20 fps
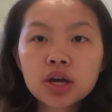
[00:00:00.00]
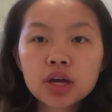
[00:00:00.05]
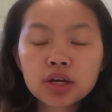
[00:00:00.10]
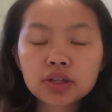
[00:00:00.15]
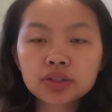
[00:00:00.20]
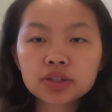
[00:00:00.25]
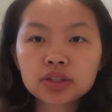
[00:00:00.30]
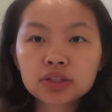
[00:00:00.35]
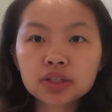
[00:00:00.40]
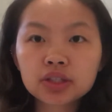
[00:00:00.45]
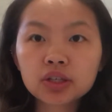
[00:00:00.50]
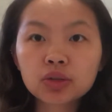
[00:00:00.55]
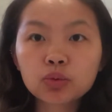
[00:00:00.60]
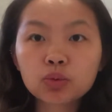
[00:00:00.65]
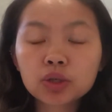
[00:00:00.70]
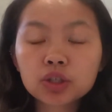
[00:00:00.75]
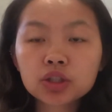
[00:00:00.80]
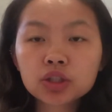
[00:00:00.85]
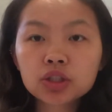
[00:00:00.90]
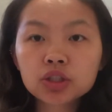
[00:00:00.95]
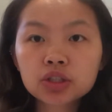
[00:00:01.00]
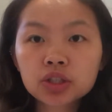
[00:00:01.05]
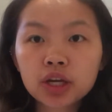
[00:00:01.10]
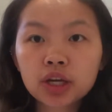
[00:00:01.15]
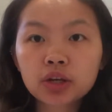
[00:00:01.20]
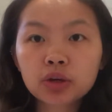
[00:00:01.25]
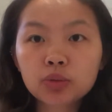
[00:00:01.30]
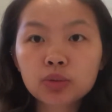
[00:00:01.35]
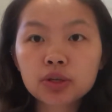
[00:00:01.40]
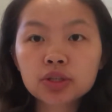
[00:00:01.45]
and to see which
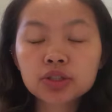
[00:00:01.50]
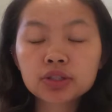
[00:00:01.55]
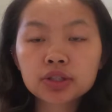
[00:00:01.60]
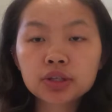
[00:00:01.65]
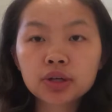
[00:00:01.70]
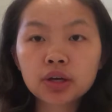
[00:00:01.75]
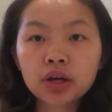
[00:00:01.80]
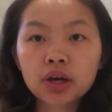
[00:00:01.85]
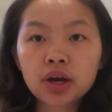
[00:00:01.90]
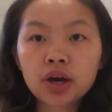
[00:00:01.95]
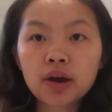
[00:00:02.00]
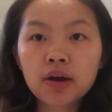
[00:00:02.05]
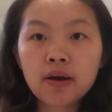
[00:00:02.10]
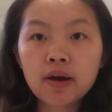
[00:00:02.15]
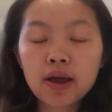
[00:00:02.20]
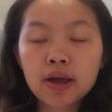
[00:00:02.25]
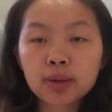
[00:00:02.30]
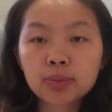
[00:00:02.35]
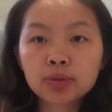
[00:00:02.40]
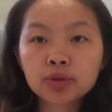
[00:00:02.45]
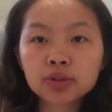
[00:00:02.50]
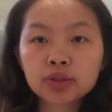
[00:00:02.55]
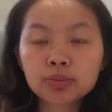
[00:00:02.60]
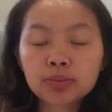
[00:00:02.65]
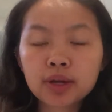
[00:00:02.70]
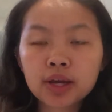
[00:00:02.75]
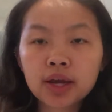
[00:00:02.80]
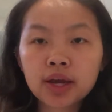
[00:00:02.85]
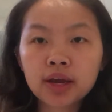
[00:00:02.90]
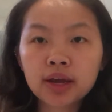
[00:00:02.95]
container was able to
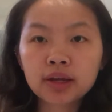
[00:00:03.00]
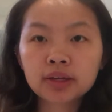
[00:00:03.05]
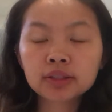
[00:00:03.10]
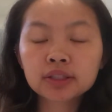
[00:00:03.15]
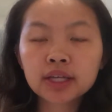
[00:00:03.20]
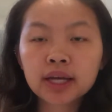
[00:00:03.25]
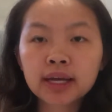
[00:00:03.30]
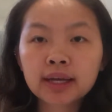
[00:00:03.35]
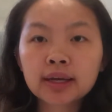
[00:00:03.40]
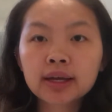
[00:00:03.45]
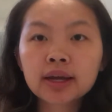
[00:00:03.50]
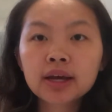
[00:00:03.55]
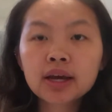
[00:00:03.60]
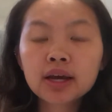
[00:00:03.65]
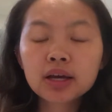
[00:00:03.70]
maintain